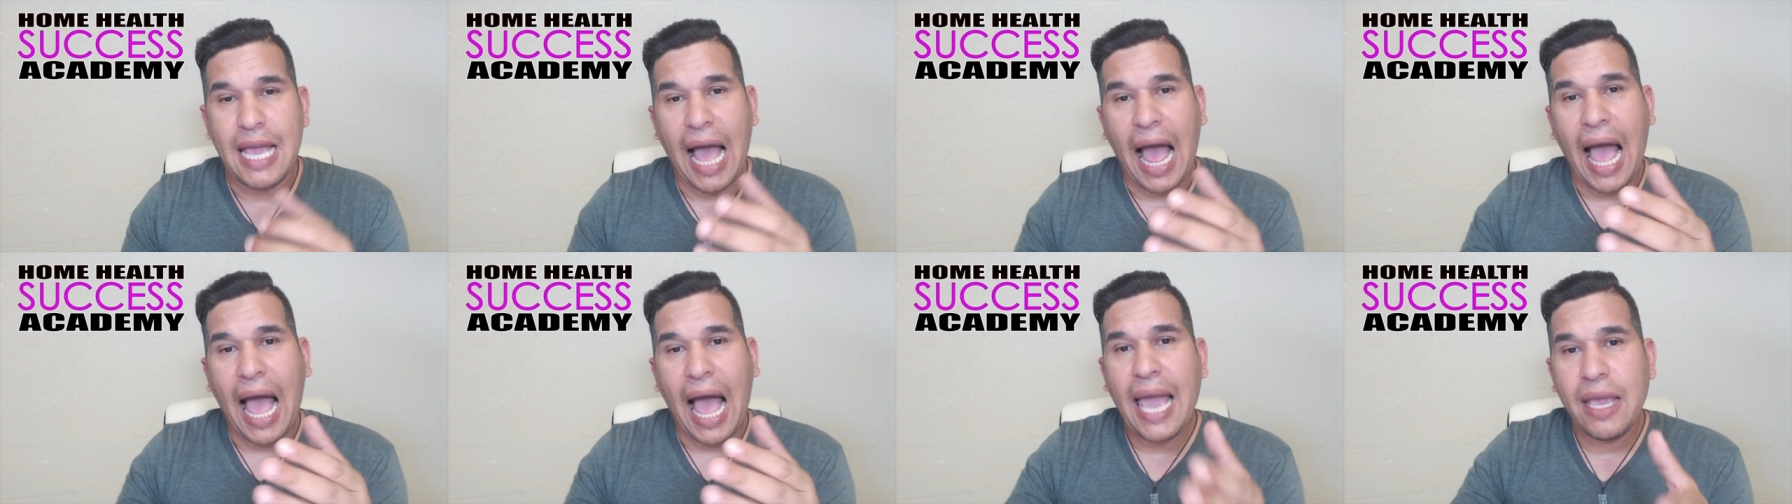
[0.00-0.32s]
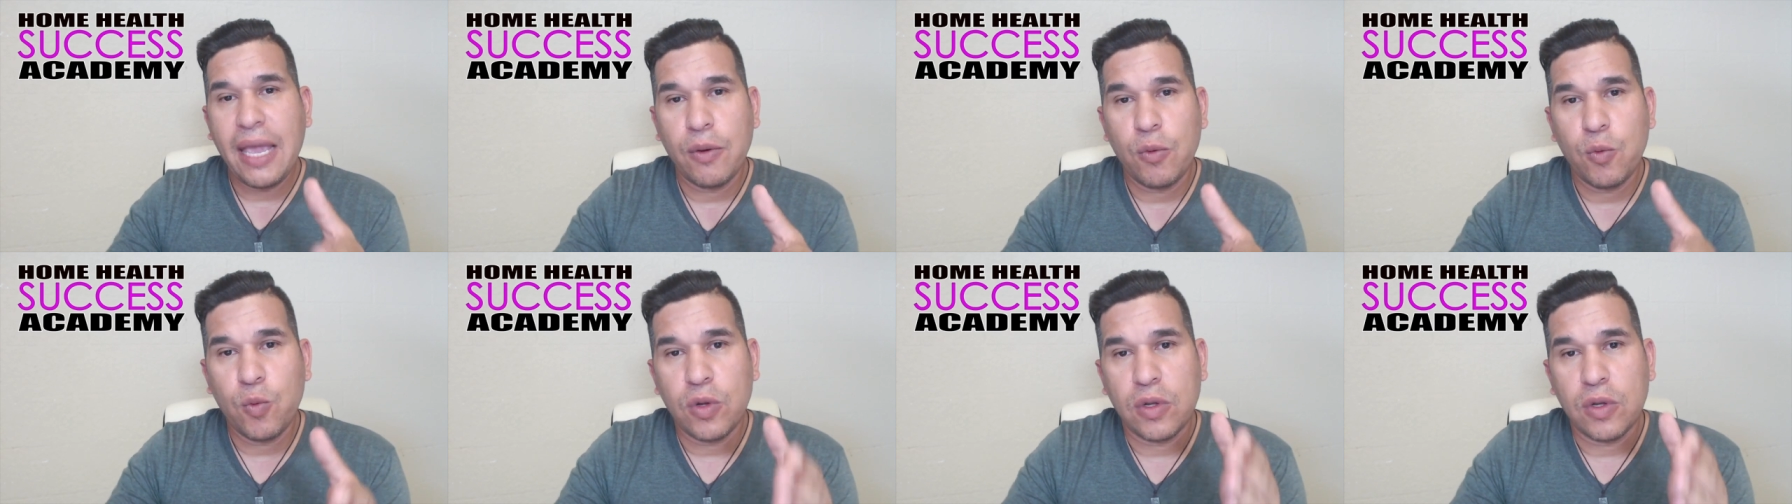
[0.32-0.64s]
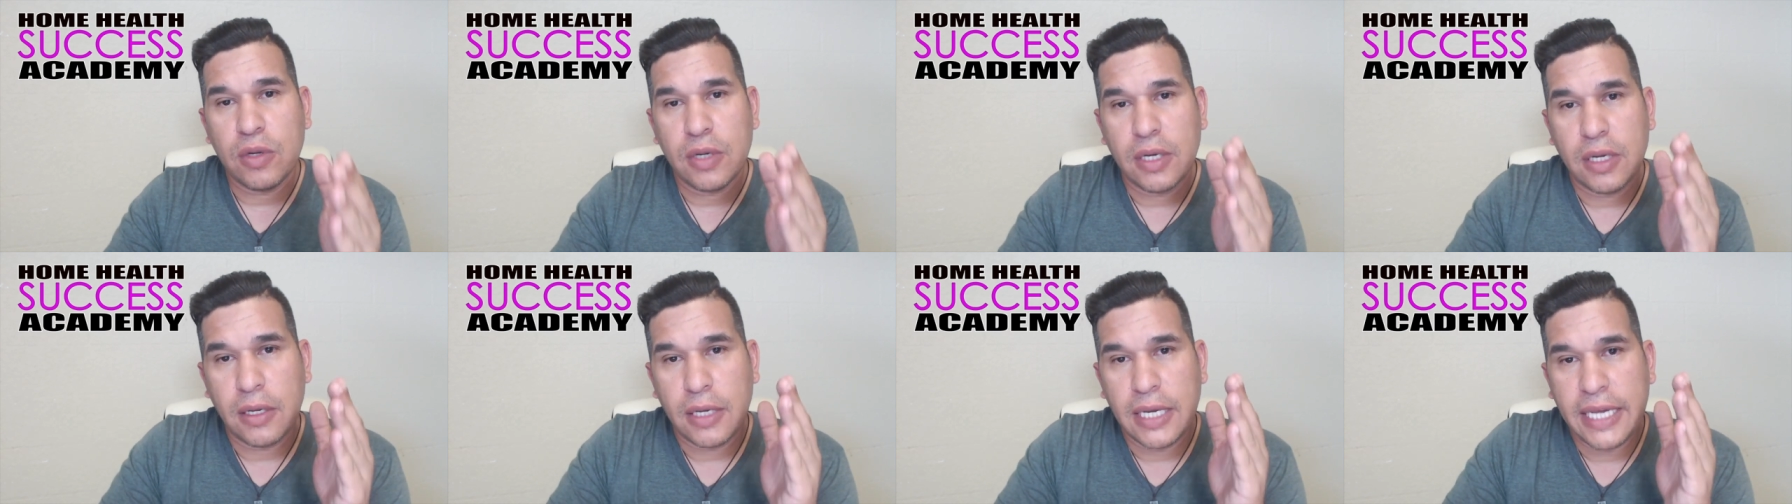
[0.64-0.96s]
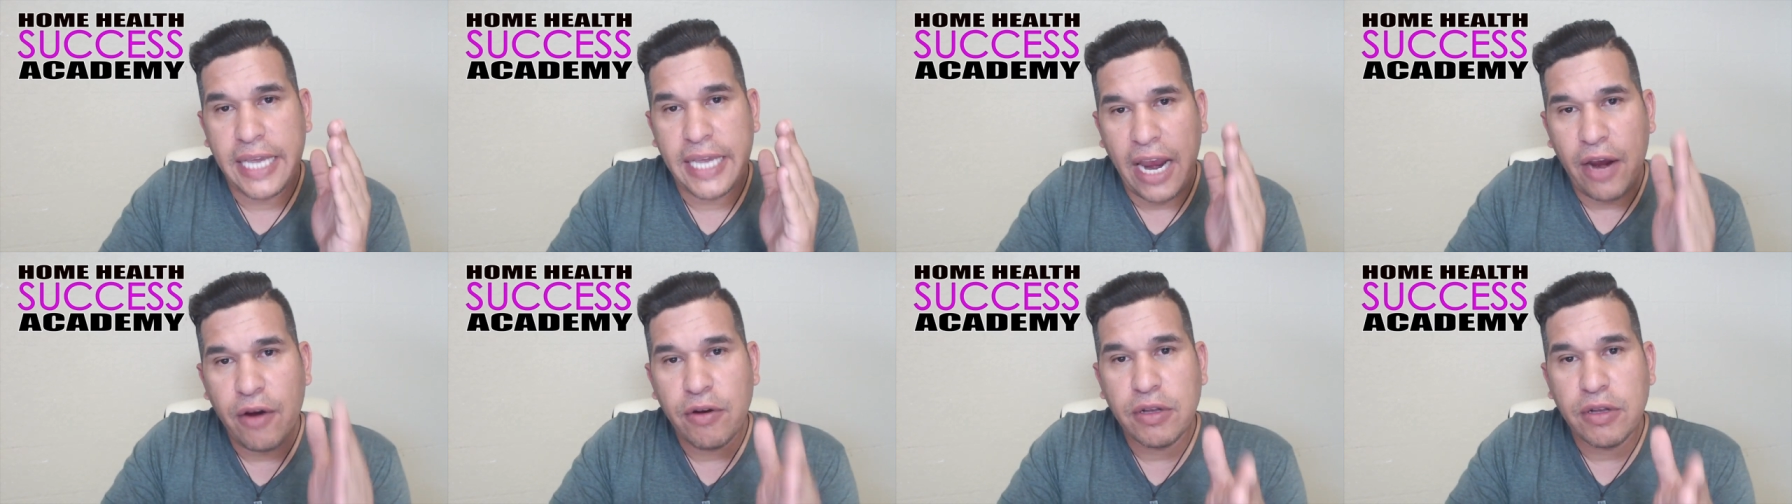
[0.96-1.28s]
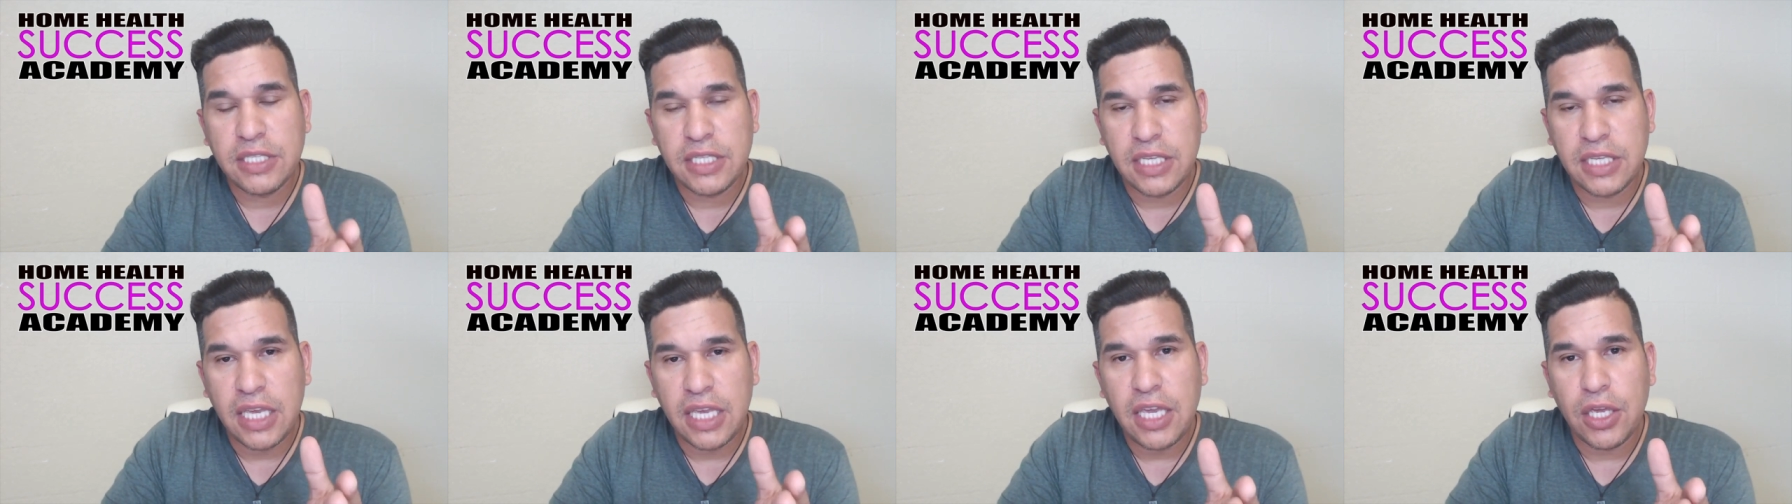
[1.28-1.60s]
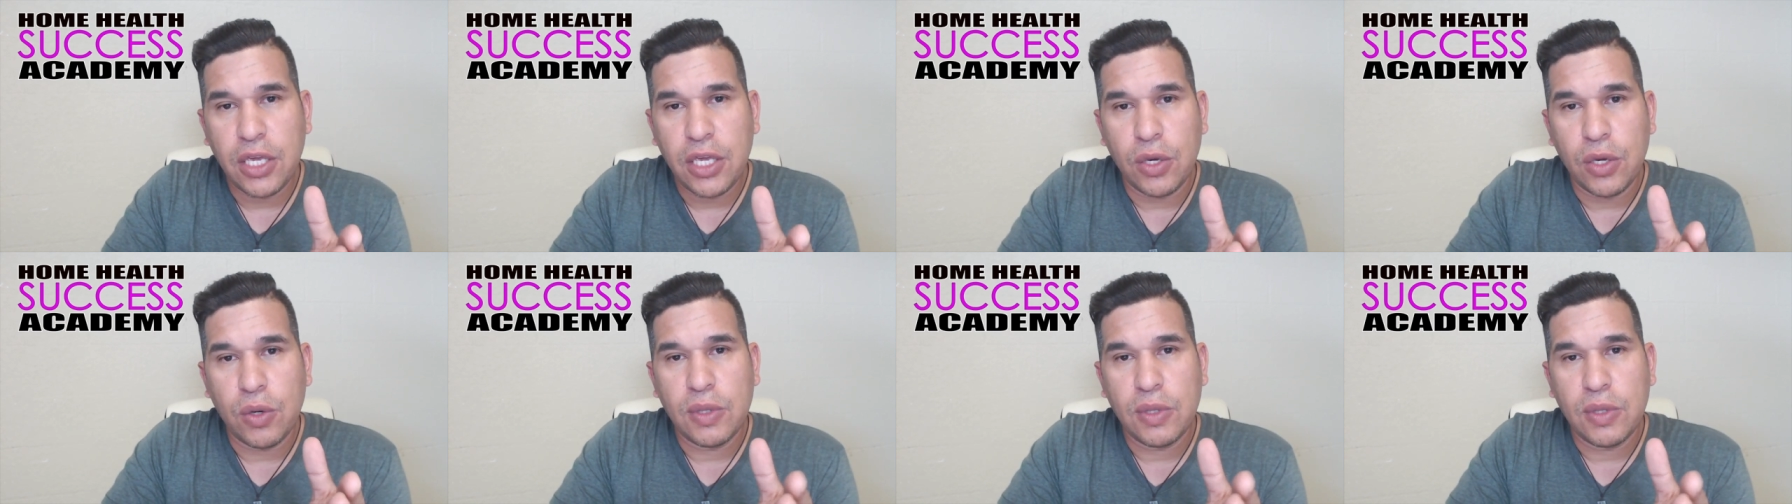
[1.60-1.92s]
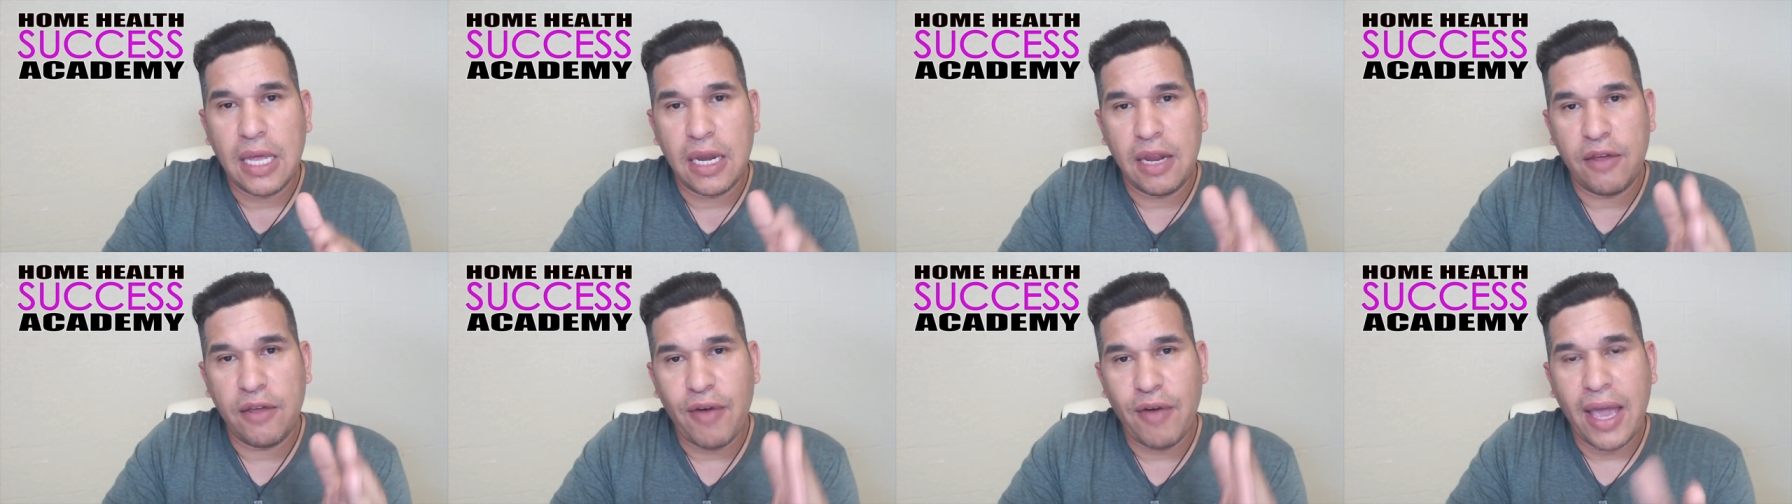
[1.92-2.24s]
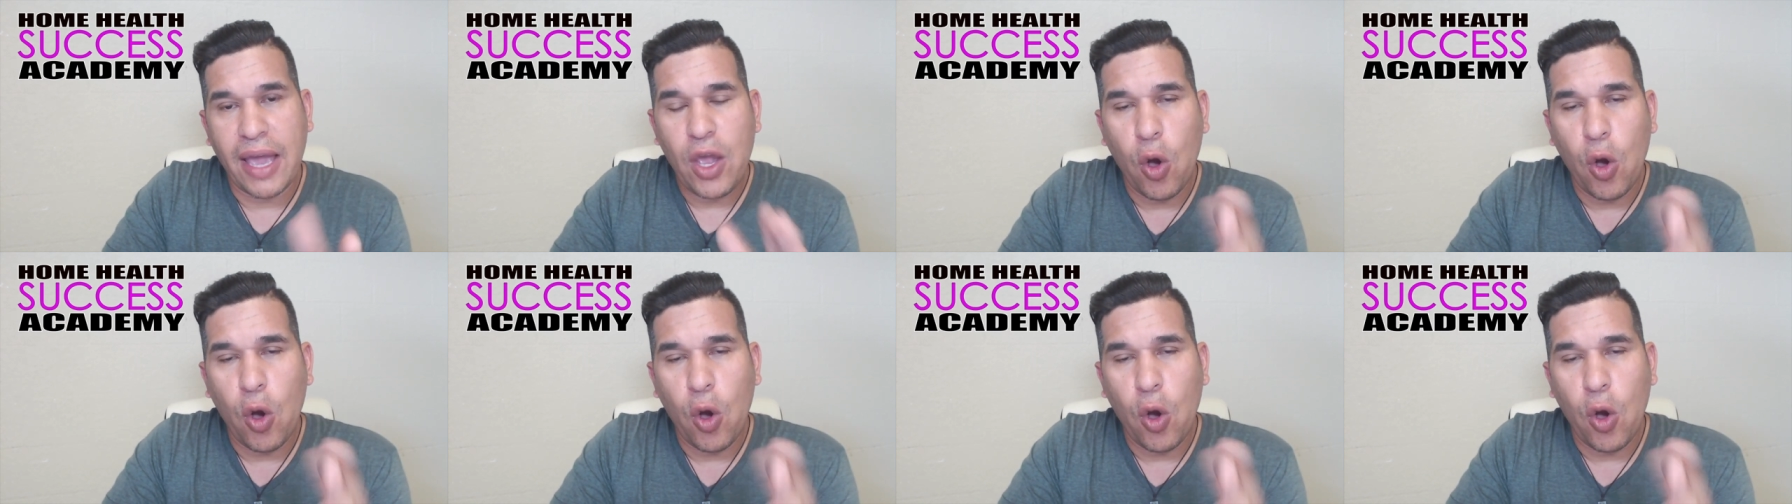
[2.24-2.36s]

I will guarantee you that if I